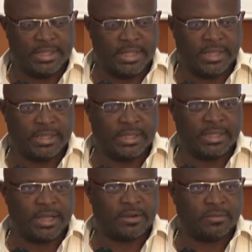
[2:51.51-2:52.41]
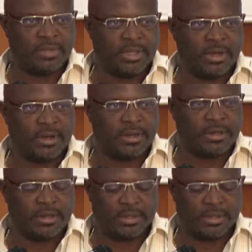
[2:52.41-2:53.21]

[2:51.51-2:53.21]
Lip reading: And in that regard,